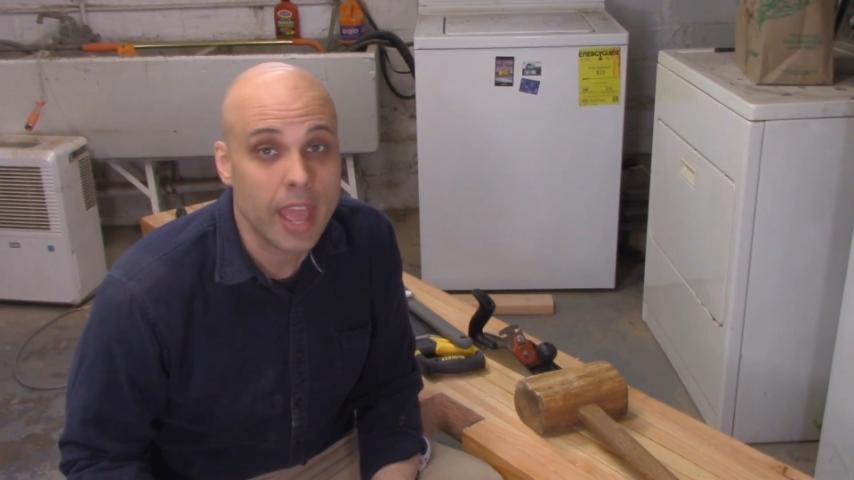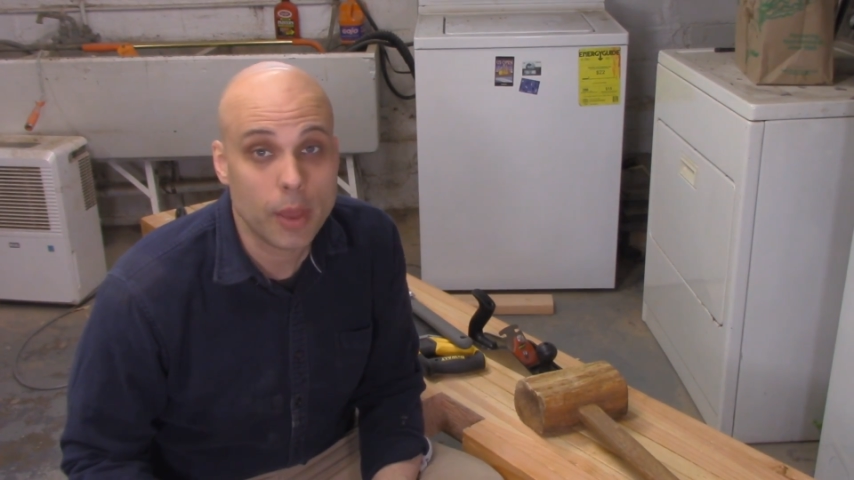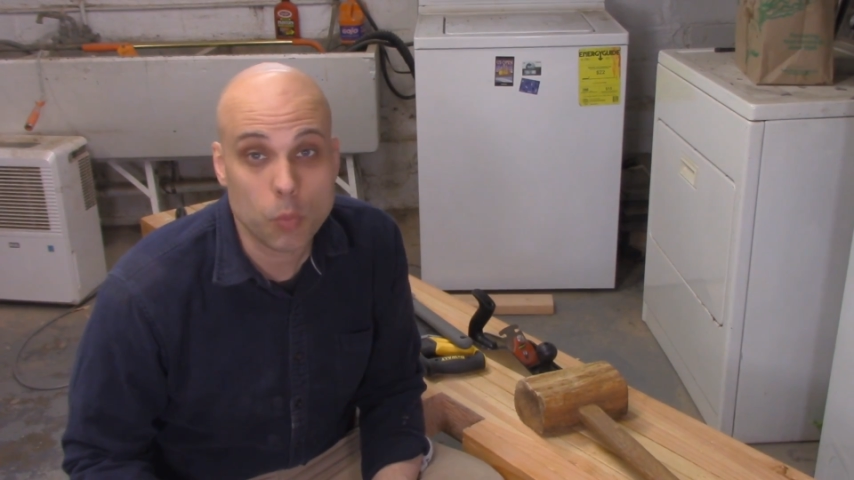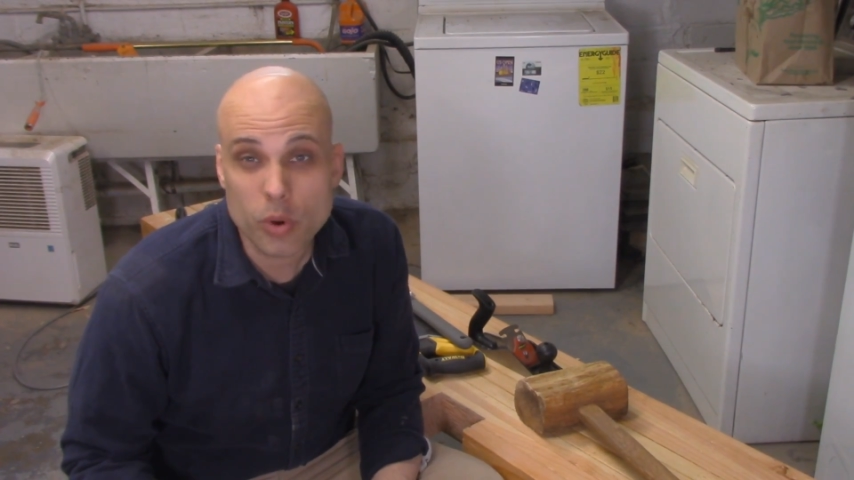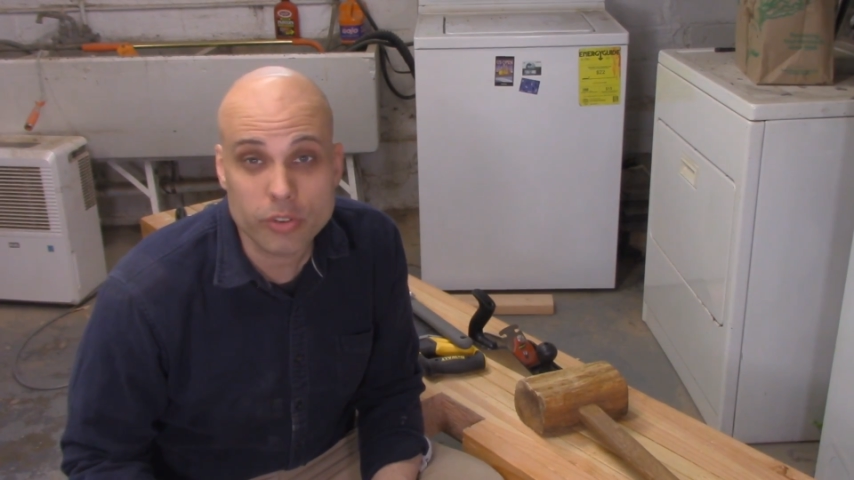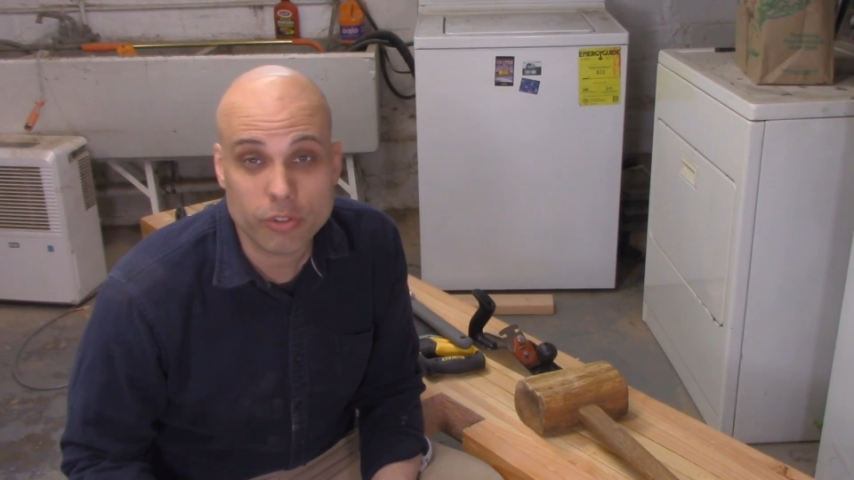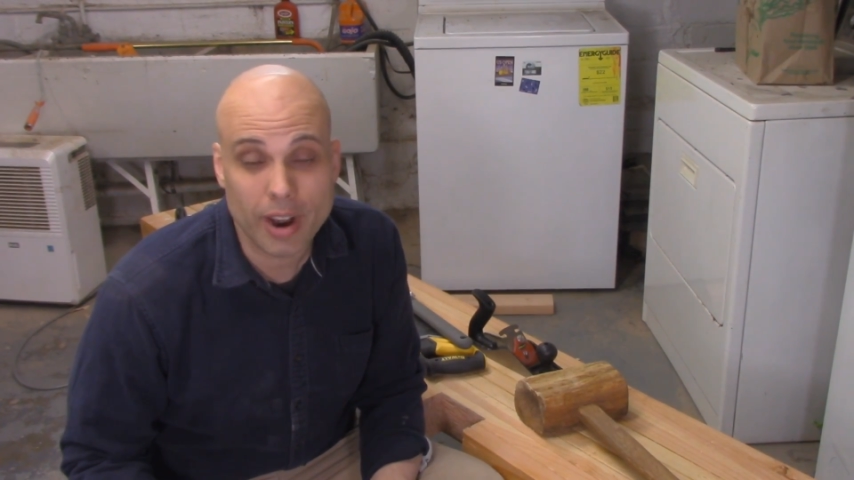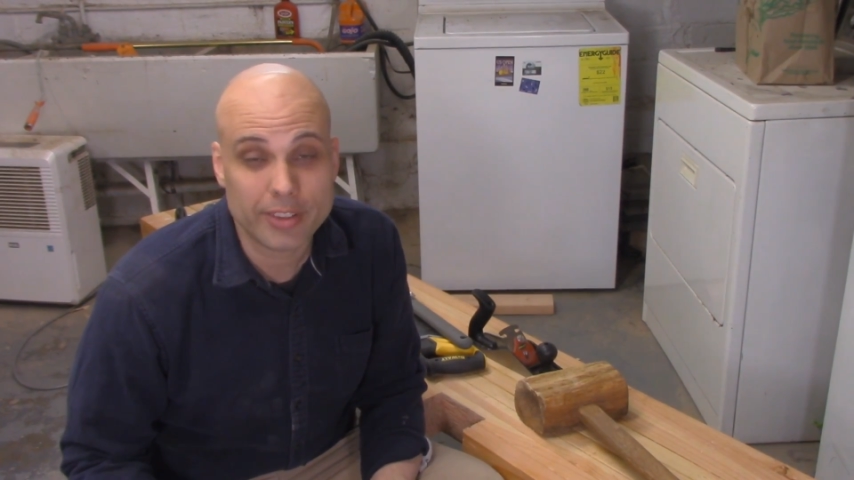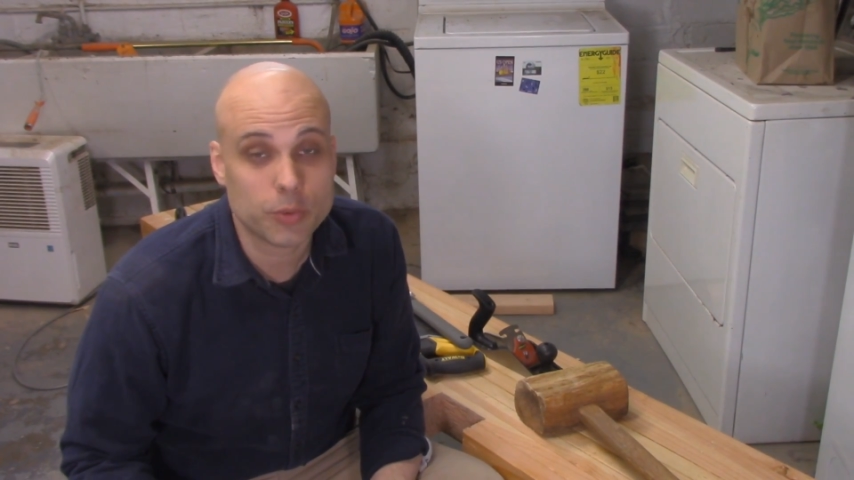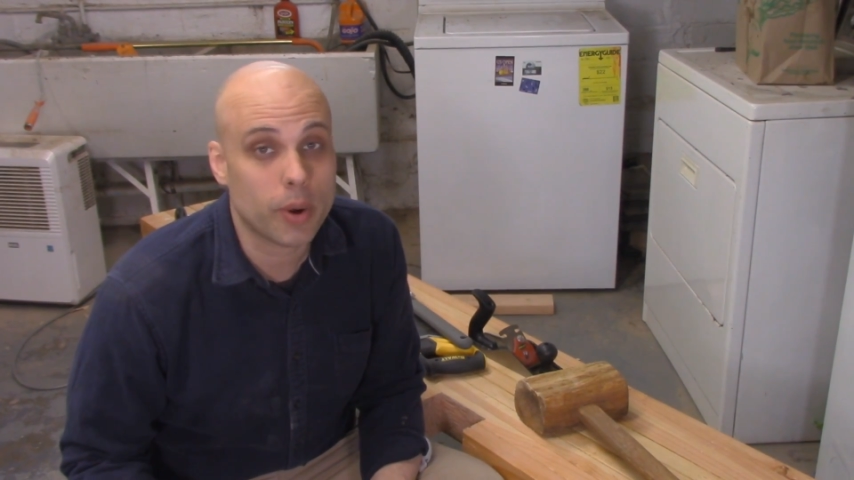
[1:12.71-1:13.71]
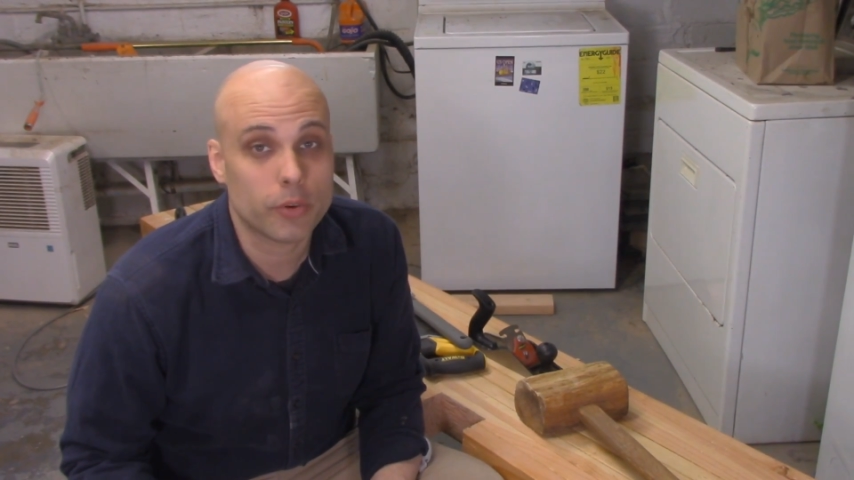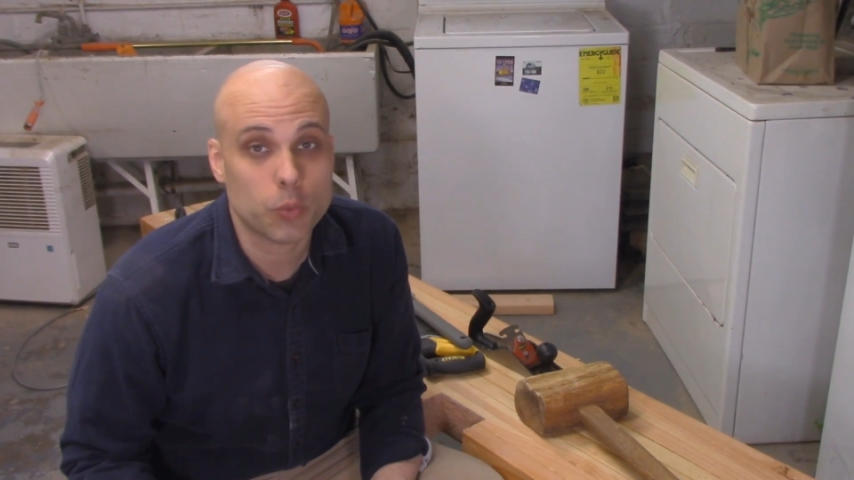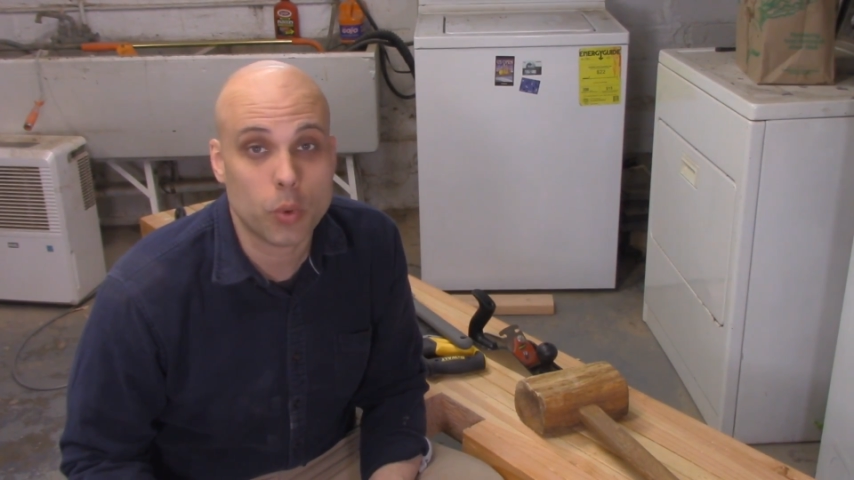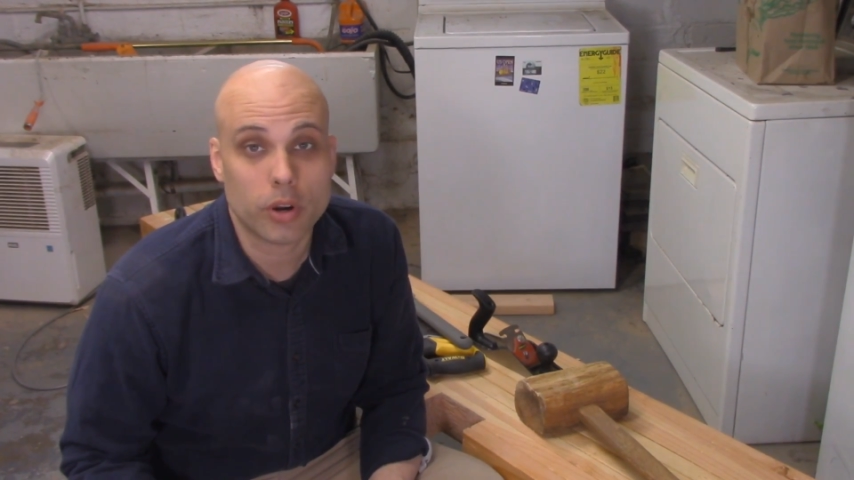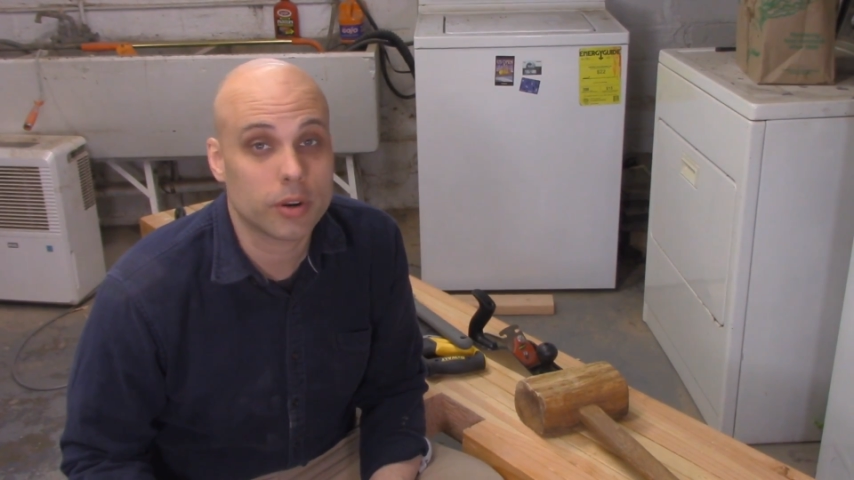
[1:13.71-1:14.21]
and wooden try-squares
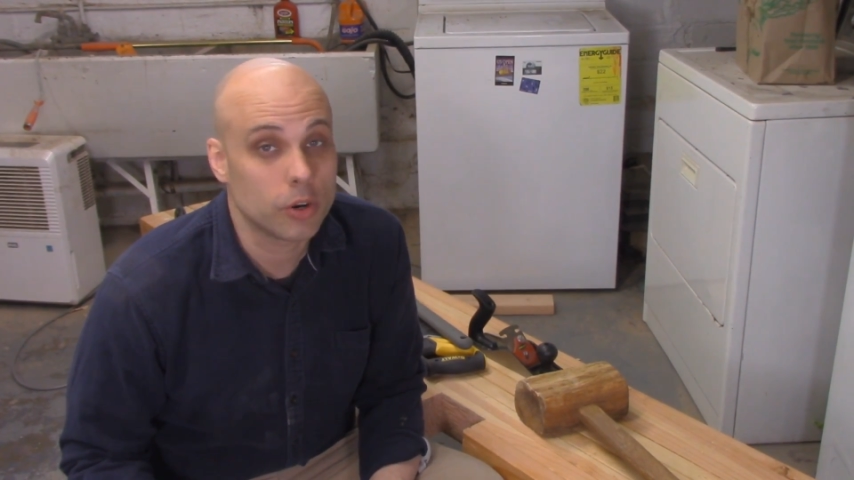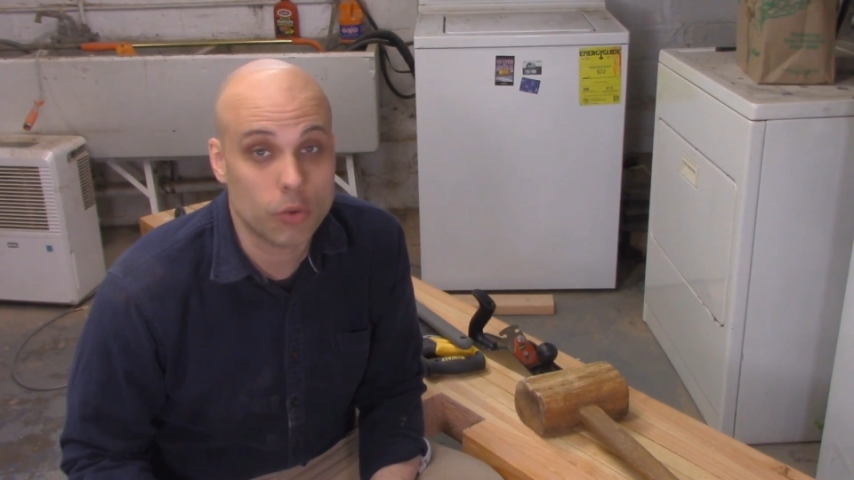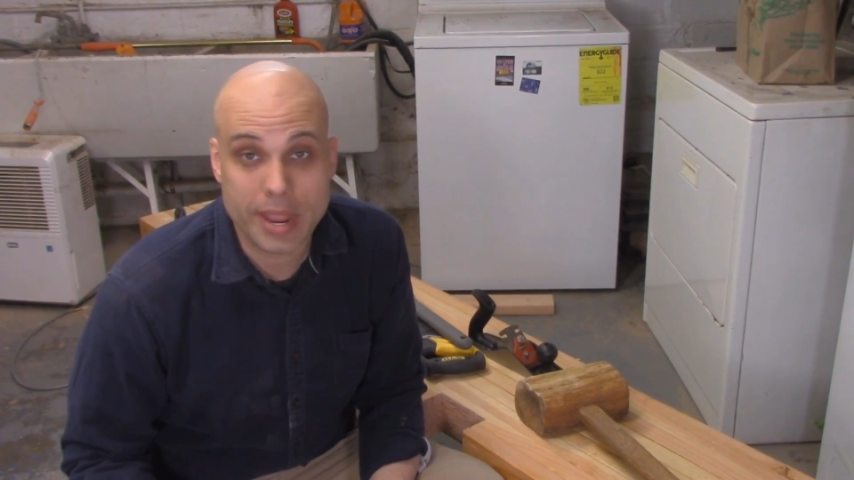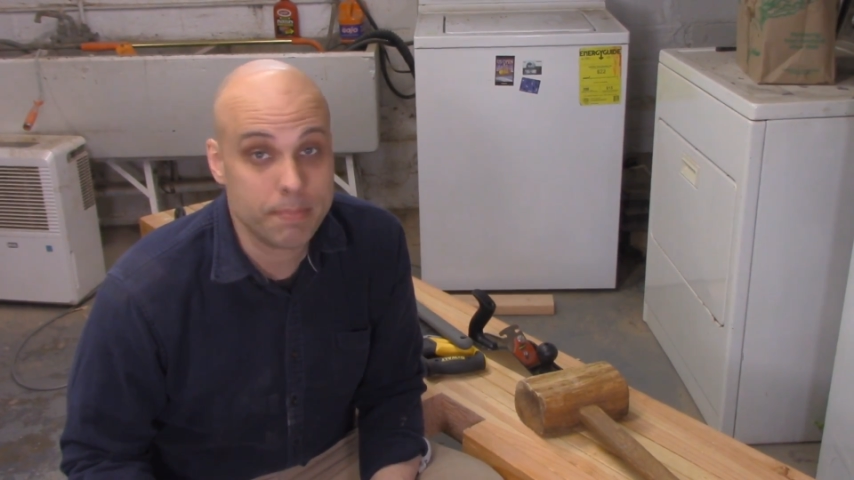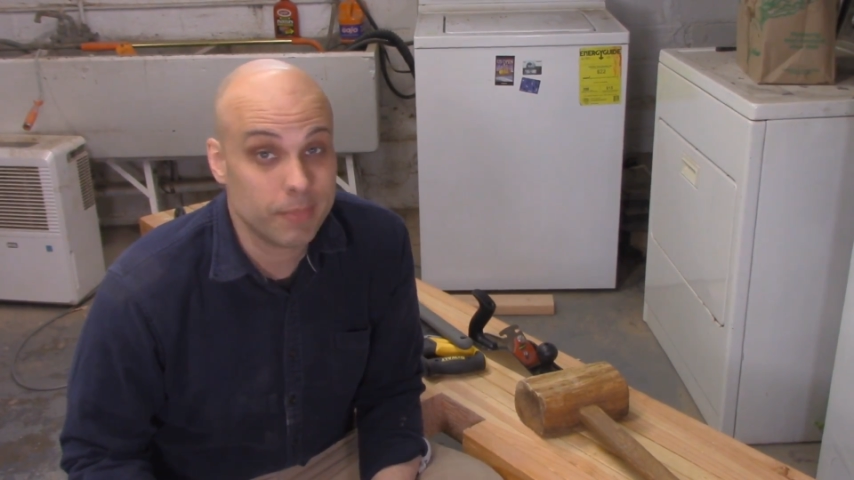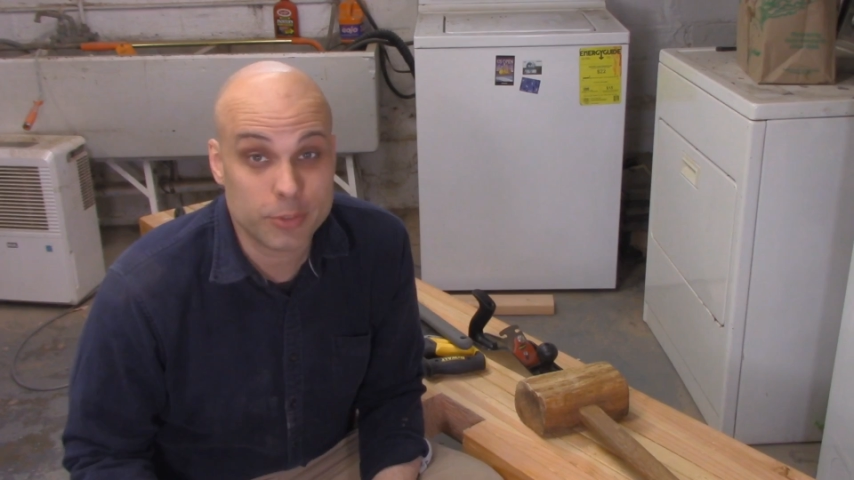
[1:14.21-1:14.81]
work great,